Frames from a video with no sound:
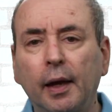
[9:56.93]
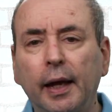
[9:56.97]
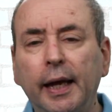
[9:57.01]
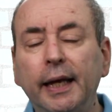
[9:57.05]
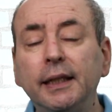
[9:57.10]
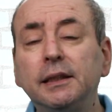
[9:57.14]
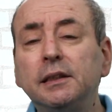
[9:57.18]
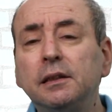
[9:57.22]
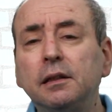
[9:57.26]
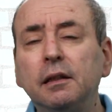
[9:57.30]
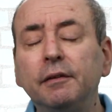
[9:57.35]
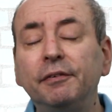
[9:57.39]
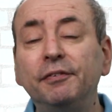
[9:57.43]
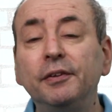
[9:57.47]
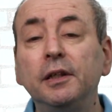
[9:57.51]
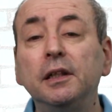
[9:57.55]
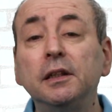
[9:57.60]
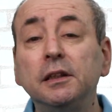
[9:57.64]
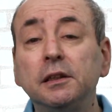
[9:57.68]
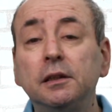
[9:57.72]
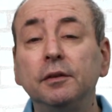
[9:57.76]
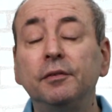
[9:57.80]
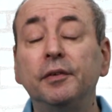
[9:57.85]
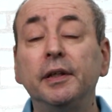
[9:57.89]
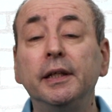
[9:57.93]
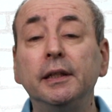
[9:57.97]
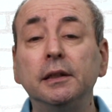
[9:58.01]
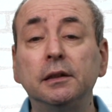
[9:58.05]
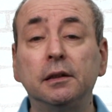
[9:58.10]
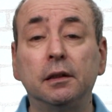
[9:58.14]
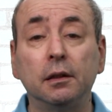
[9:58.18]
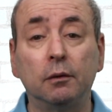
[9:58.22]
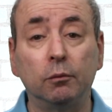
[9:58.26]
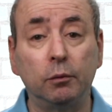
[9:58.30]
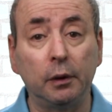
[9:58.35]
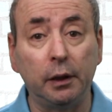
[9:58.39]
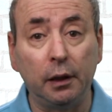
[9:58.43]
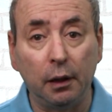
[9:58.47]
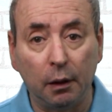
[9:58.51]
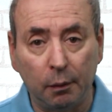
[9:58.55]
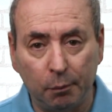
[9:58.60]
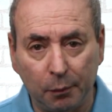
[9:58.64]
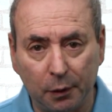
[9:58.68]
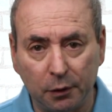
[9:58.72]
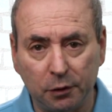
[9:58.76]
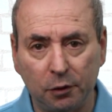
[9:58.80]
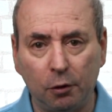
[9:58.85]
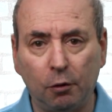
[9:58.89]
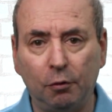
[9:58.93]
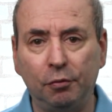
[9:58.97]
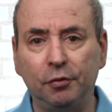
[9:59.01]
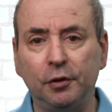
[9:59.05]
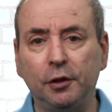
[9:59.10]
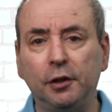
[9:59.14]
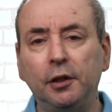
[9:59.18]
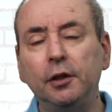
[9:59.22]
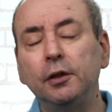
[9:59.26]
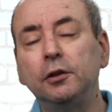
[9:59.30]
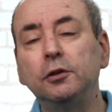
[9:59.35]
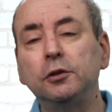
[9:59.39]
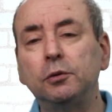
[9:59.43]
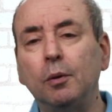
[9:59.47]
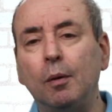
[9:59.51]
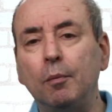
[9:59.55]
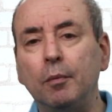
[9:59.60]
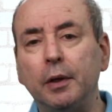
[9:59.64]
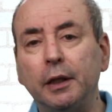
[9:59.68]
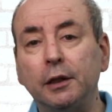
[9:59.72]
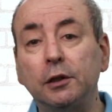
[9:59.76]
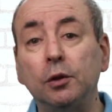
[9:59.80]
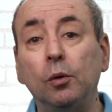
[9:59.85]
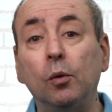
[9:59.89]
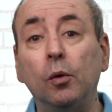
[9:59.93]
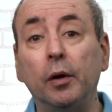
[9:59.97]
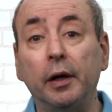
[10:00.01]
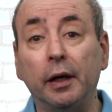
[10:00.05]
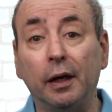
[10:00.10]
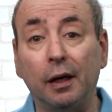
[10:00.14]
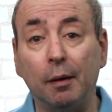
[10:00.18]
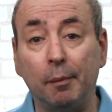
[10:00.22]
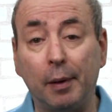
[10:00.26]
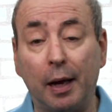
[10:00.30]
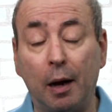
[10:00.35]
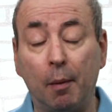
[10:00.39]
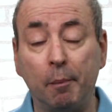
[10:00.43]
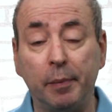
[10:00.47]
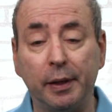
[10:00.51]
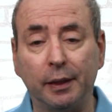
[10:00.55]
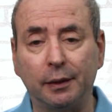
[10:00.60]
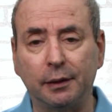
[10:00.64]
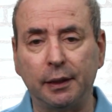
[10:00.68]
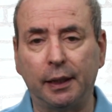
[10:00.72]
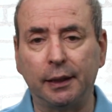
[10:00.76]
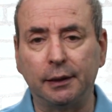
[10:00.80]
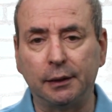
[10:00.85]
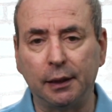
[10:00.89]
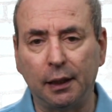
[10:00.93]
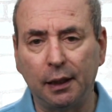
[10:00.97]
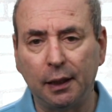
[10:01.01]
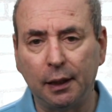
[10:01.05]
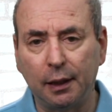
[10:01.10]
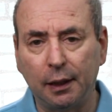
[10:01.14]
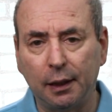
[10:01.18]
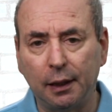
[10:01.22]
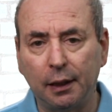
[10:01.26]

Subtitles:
It's the first of these that we most often use when we're talking about big data.